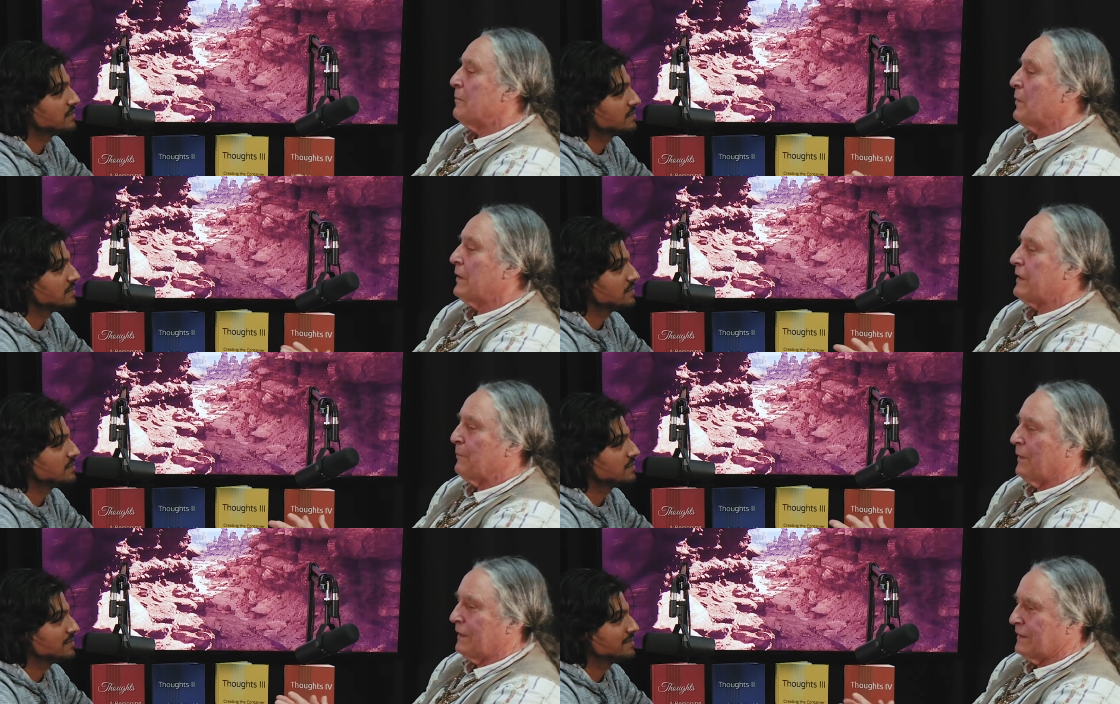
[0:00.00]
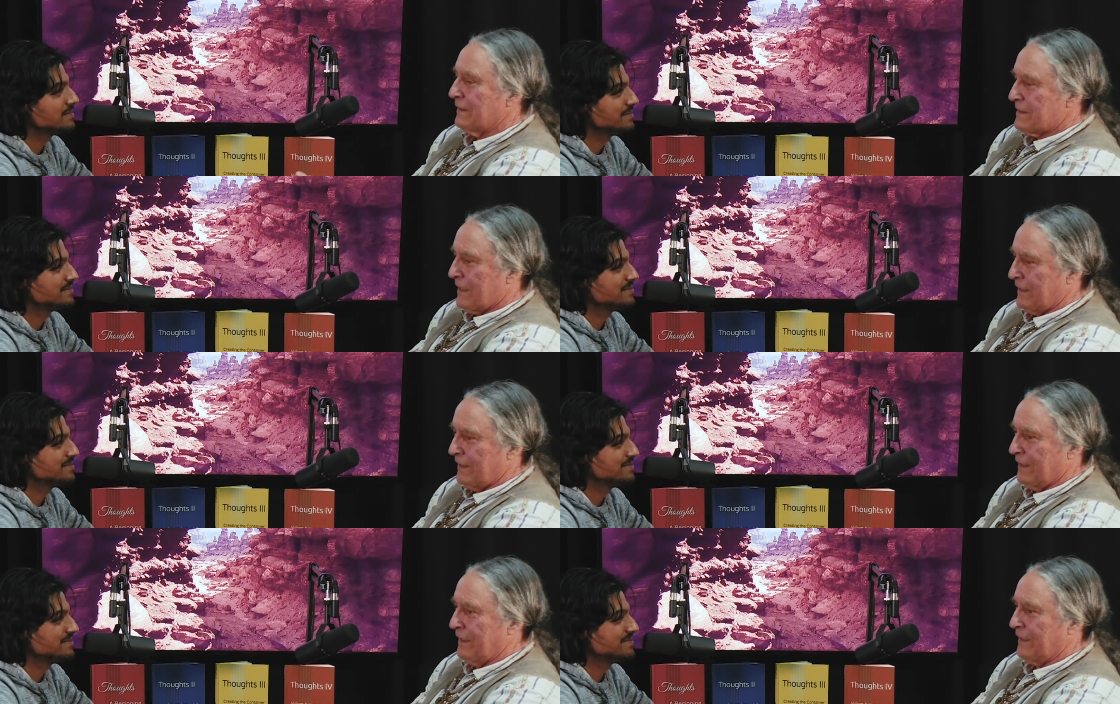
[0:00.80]
Speaker 1: monkey mind is
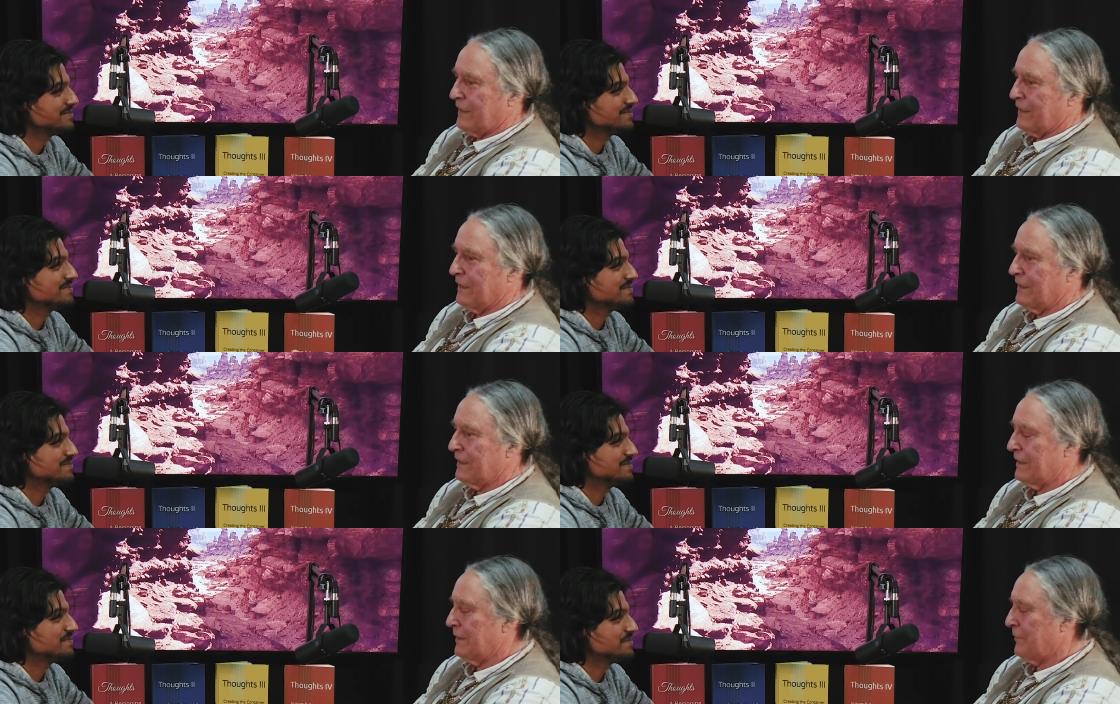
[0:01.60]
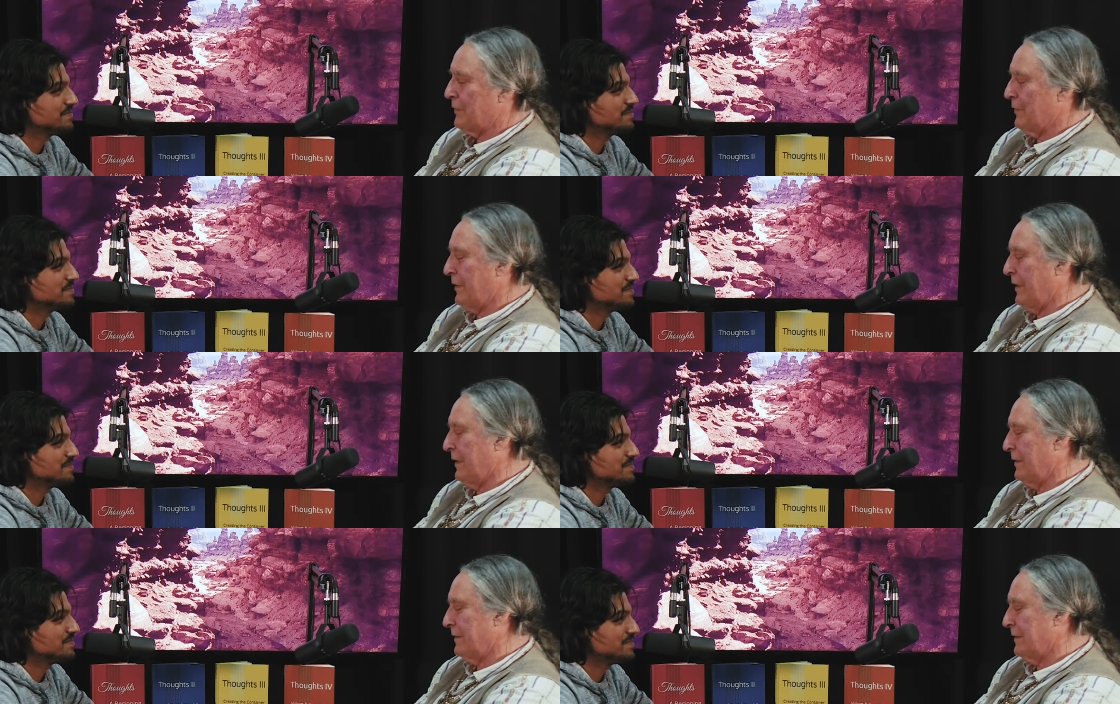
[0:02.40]
kind of like if you look
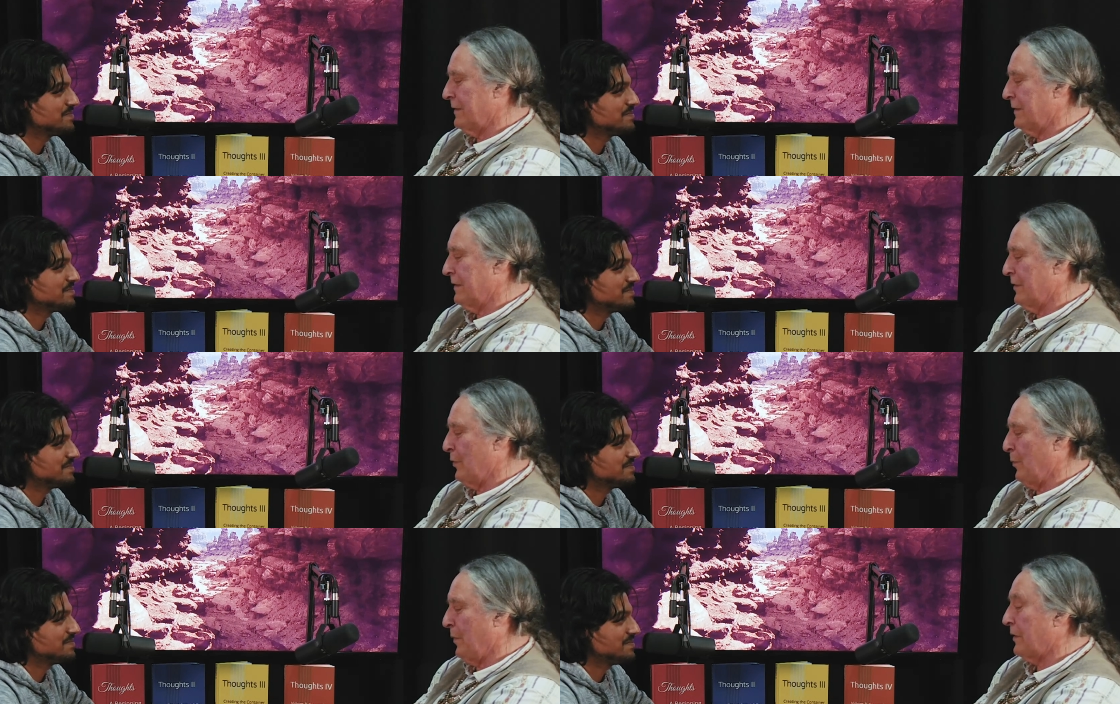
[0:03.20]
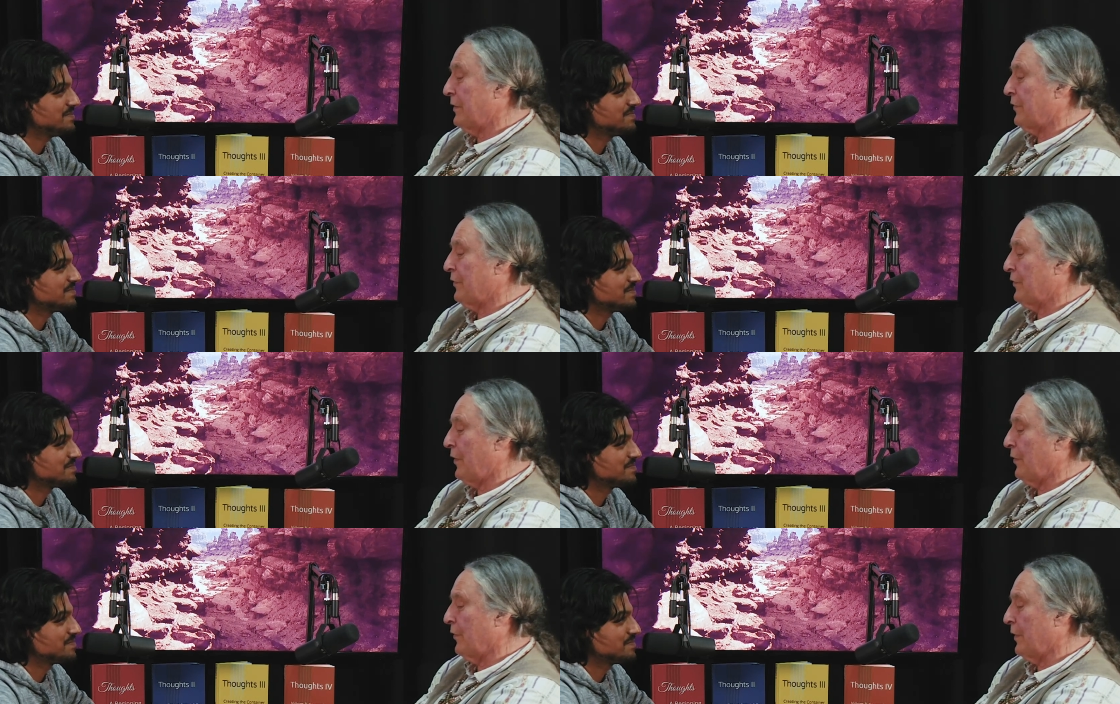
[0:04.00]
at you know monkeys in
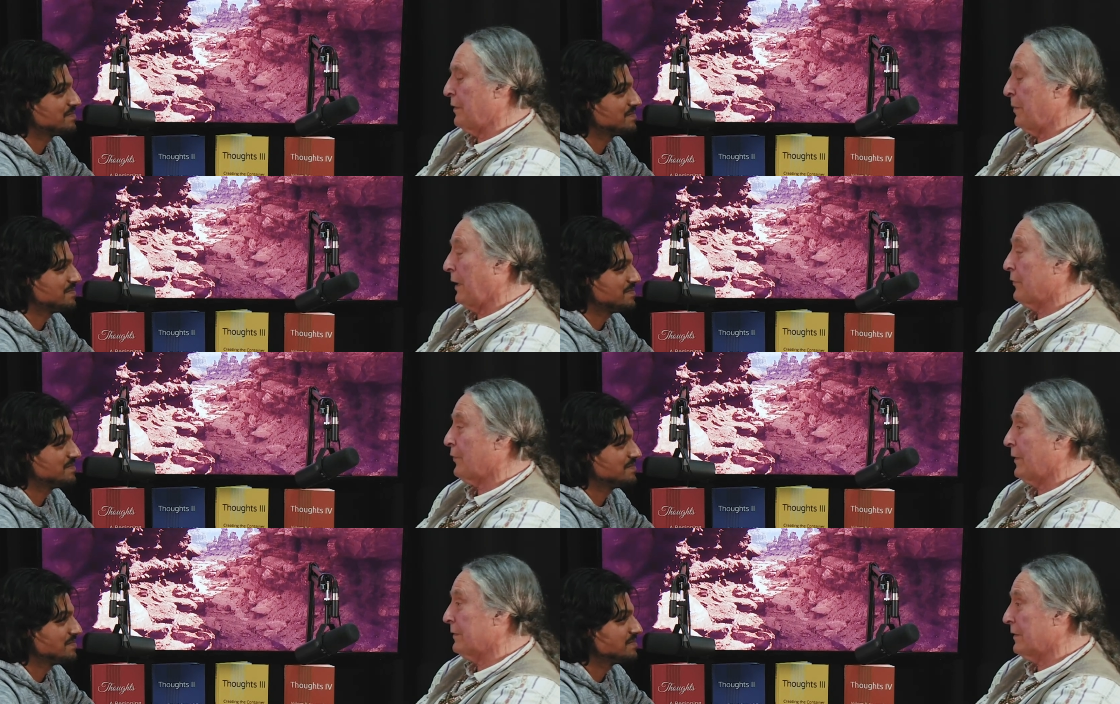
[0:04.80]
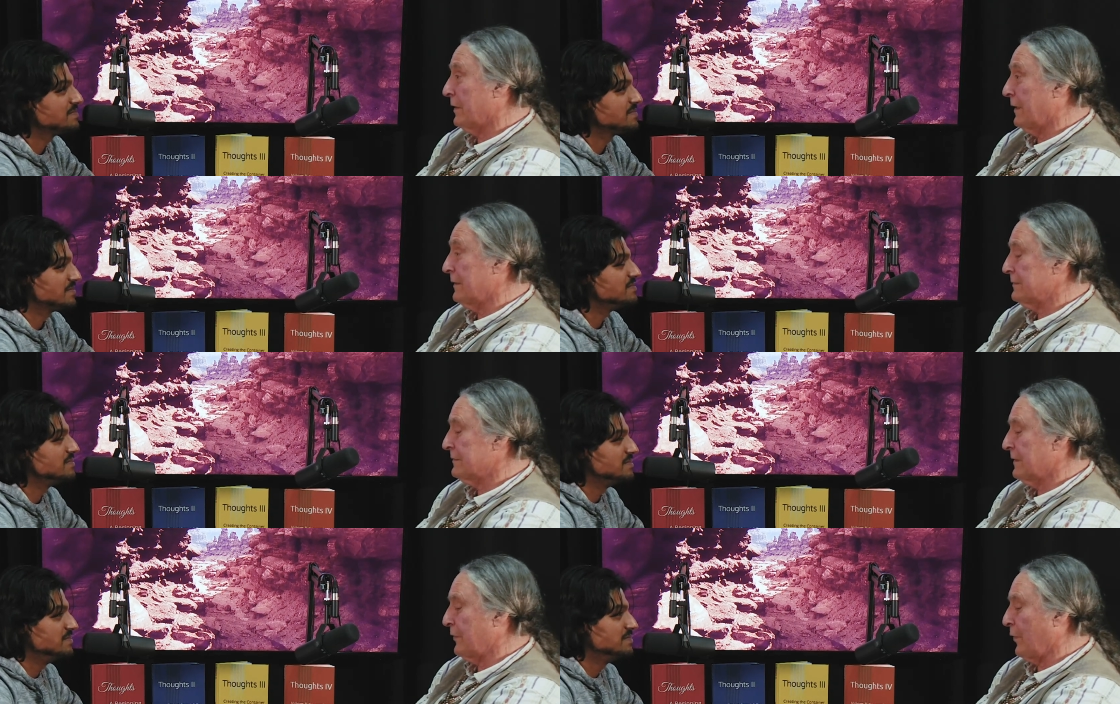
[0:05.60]
general they bounce around a lot
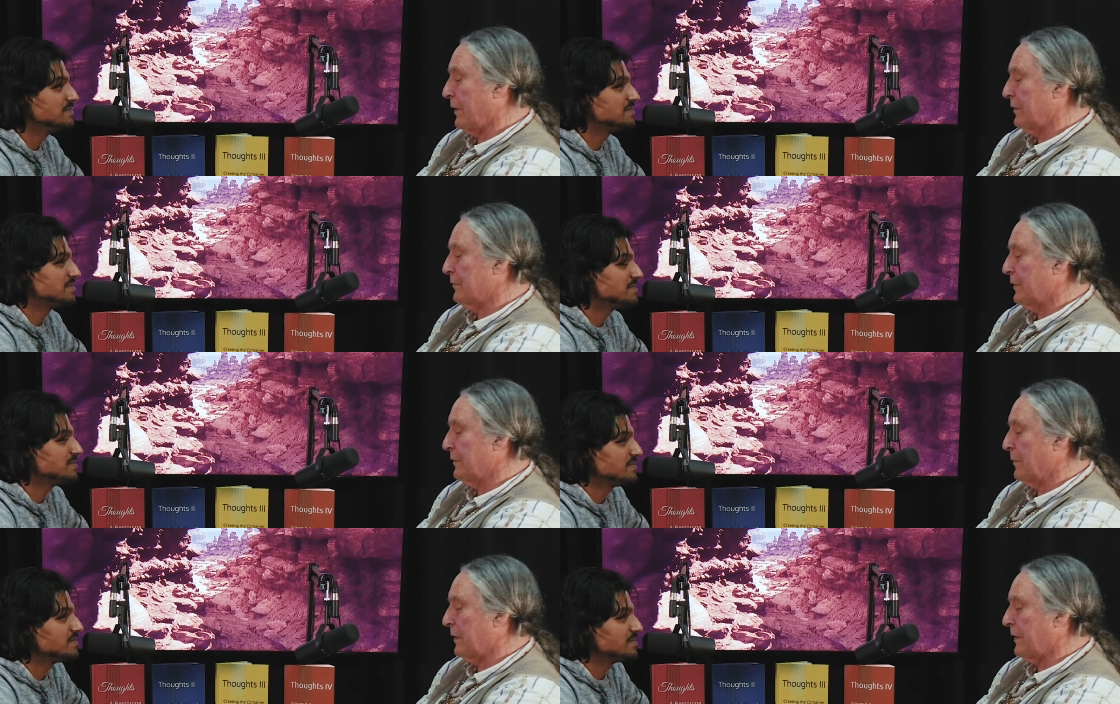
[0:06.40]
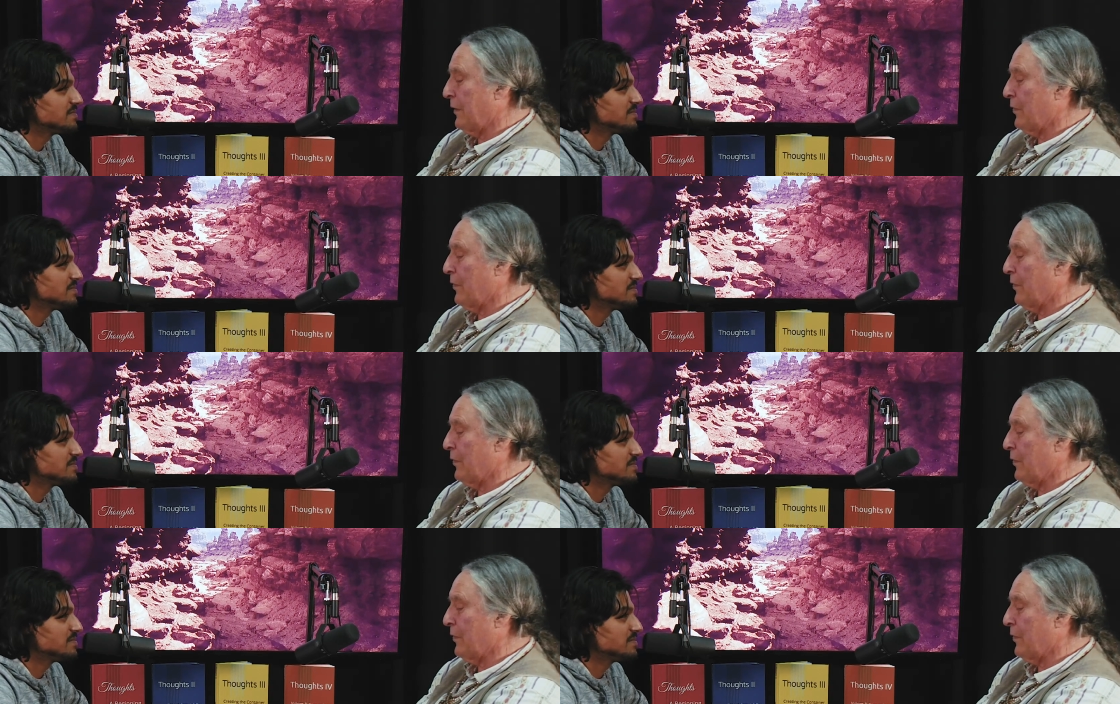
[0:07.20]
mm-hmm. and that's mm-hmm. why we make that